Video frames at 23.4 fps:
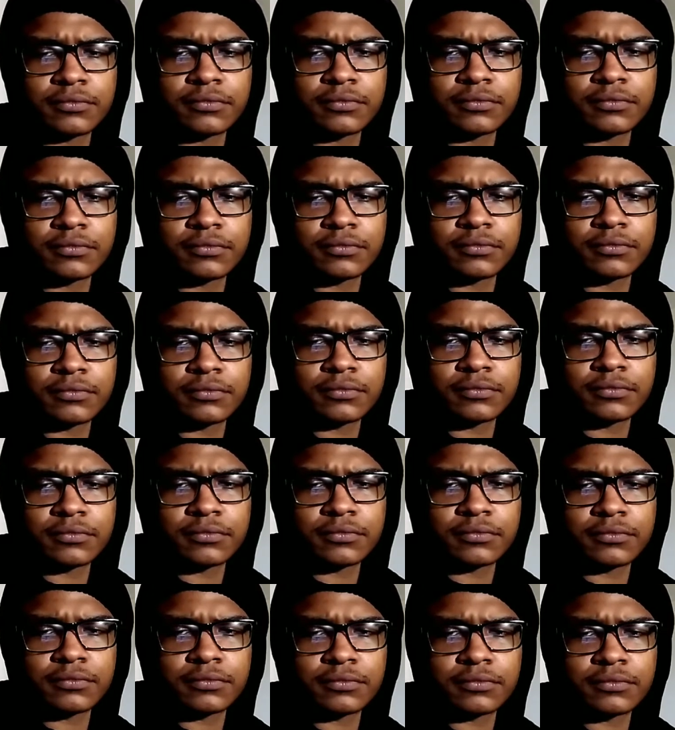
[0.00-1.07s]

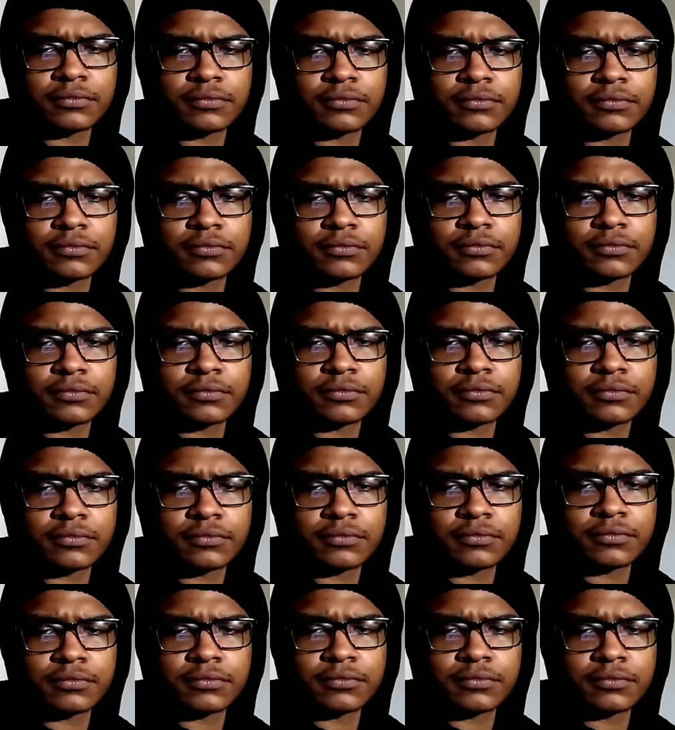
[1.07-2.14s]

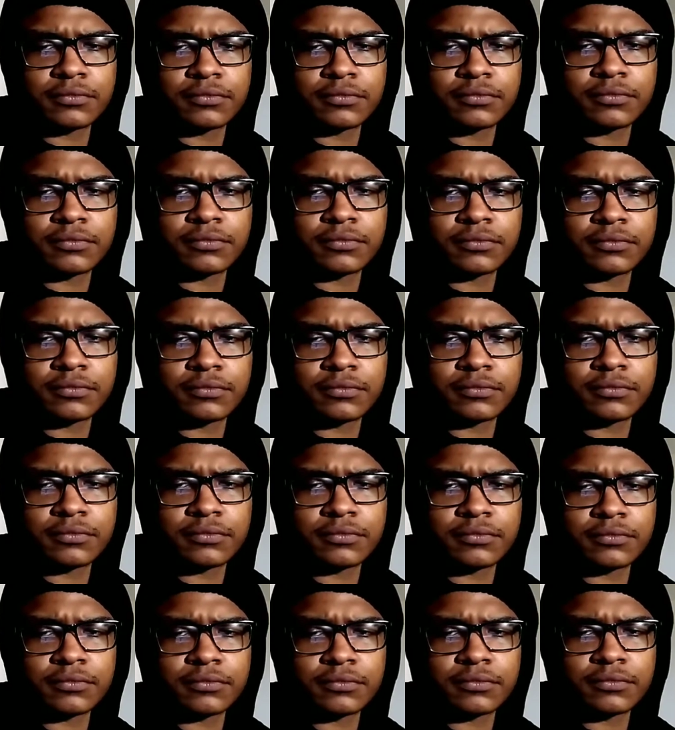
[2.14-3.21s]

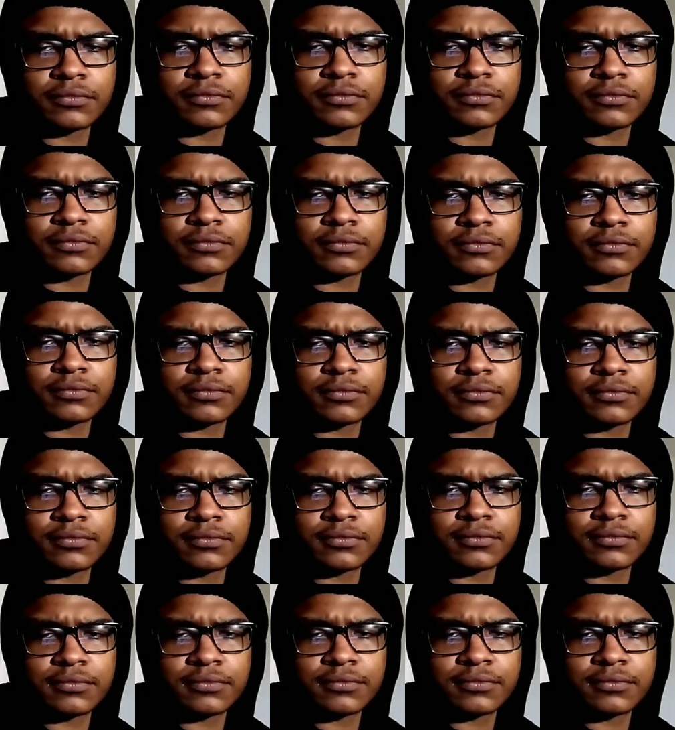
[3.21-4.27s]

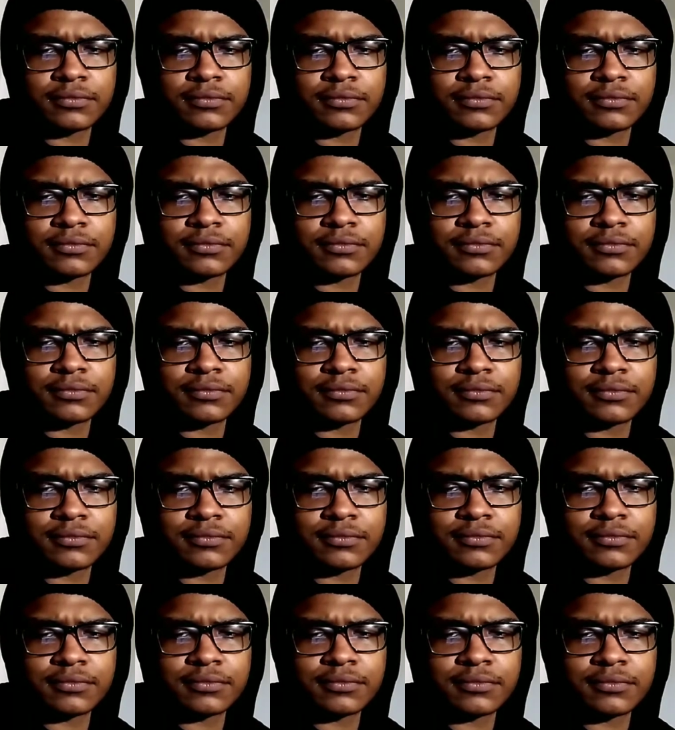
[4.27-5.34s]

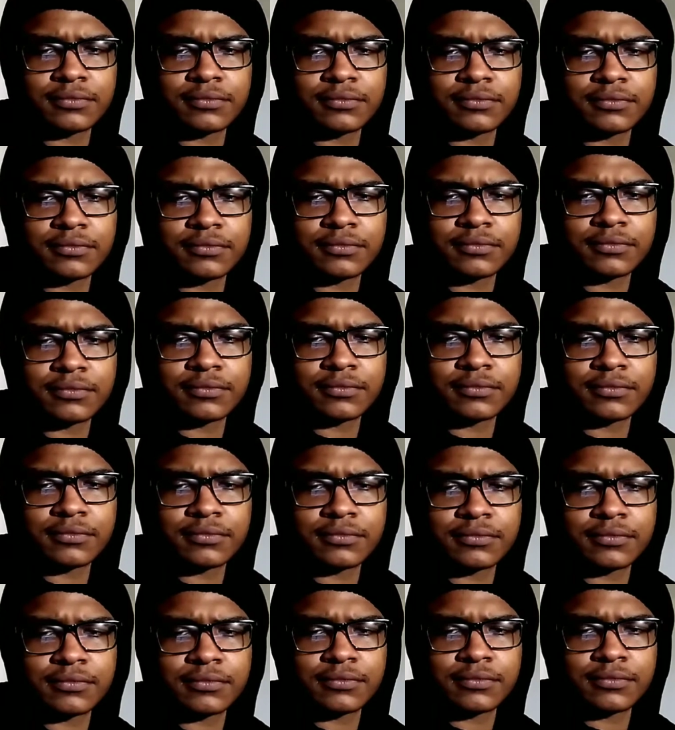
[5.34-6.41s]

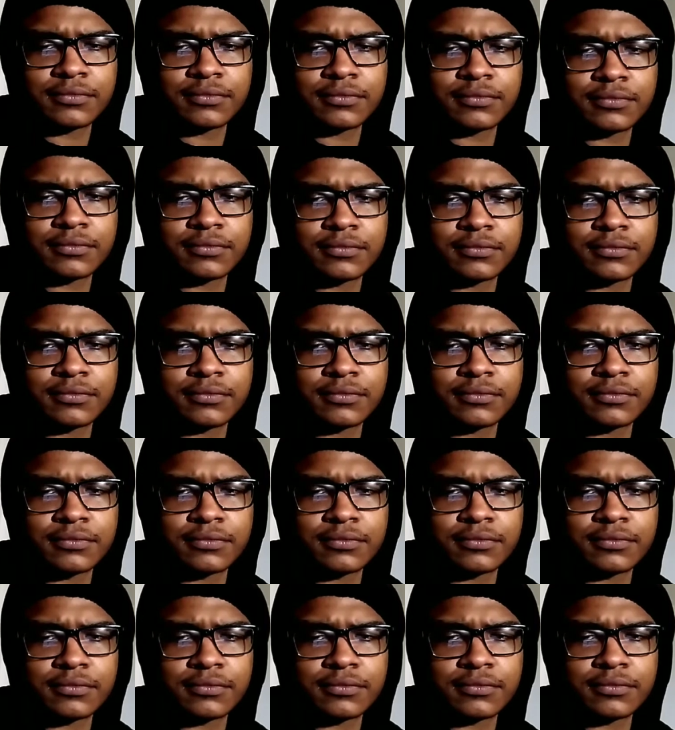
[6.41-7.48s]

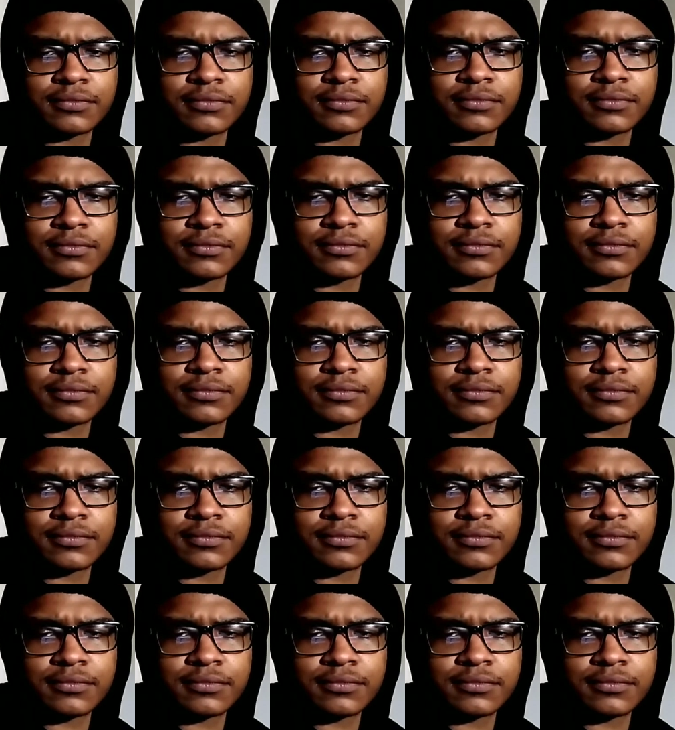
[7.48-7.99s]
(not speaking)